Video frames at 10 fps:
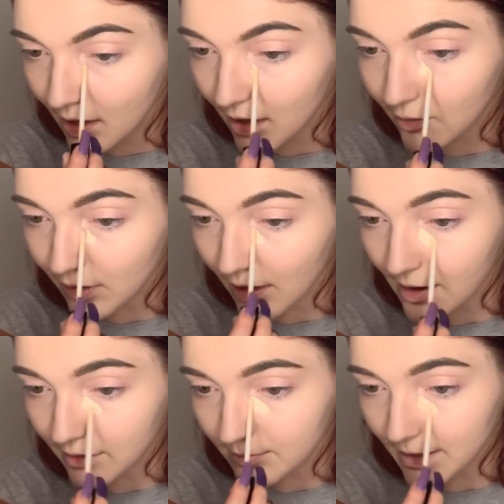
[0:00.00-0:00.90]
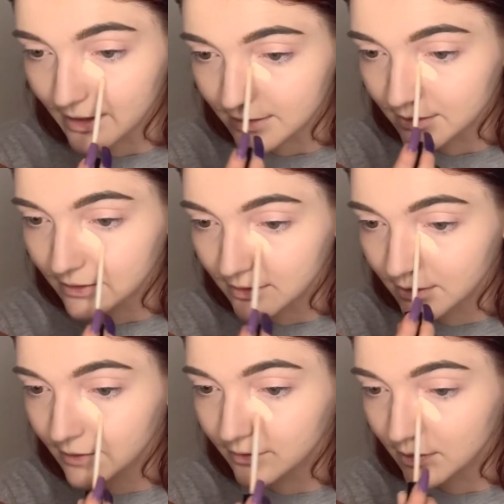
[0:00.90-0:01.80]
our alabaster,
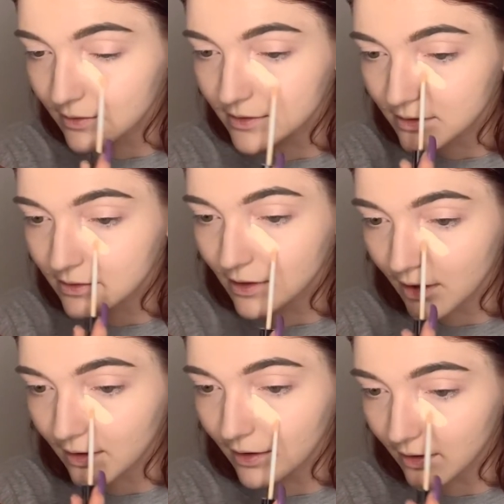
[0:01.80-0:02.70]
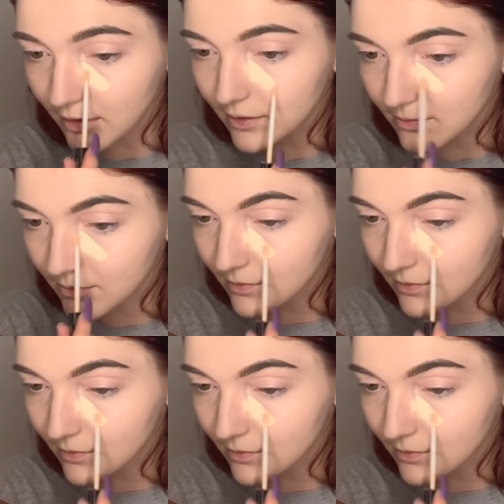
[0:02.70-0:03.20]
even though this is not it.